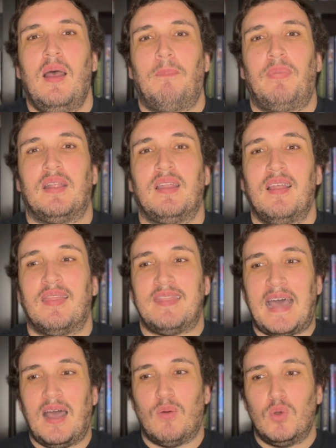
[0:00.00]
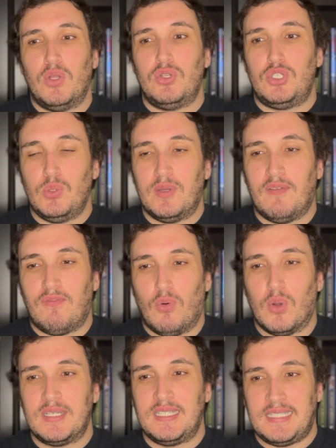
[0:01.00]
But that will do it
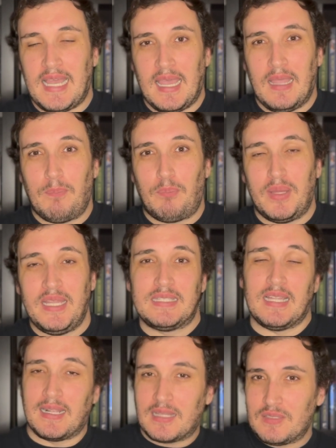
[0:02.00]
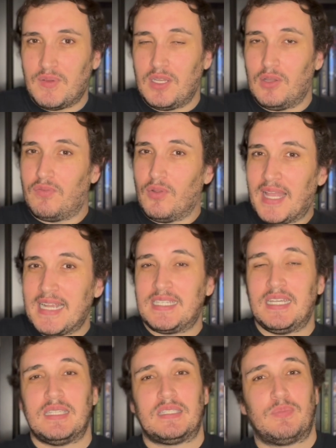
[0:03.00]
for today. Please like this video if you liked
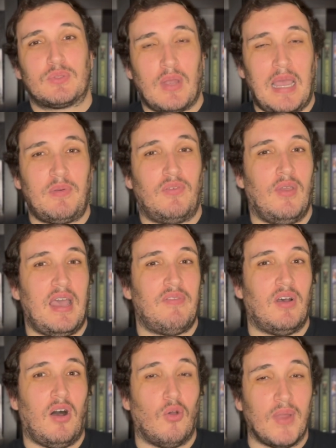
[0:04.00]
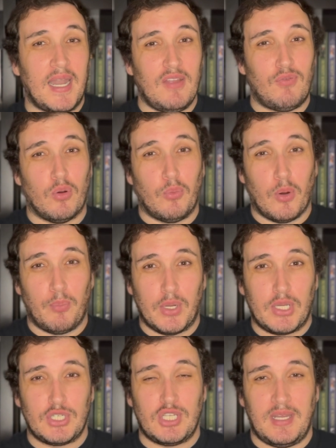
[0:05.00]
it. Subscribe if you haven't already for more
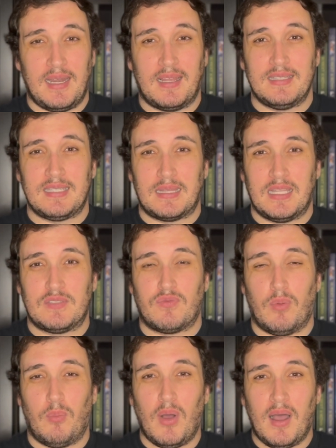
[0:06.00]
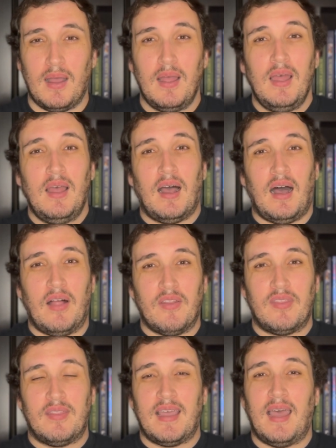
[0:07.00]
bookish shenanigans like this from moi. Other
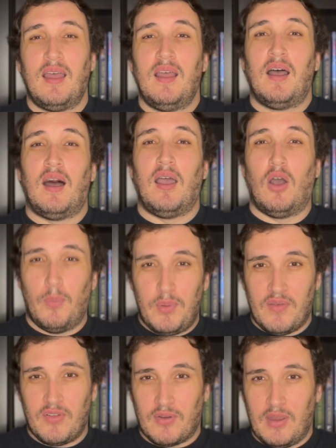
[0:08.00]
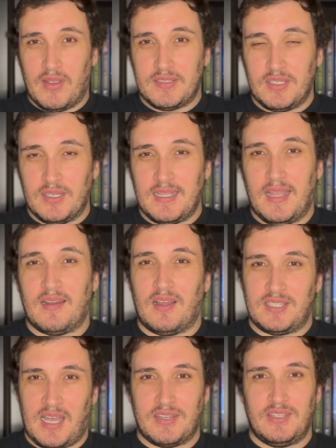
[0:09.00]
than that, I hope you have a great rest of your day, and I'll
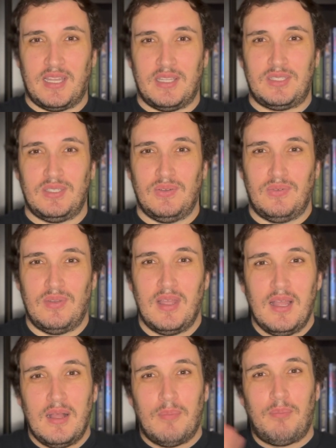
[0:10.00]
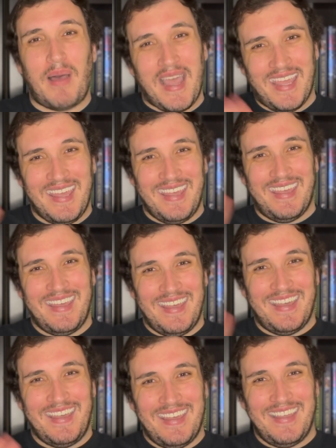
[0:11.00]
talk to you again soon.
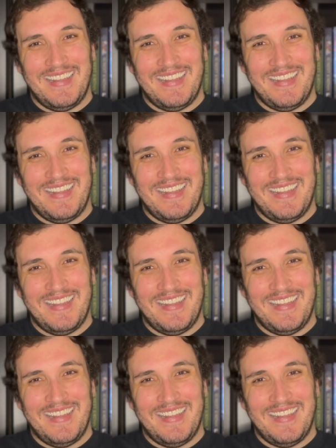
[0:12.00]
Bye!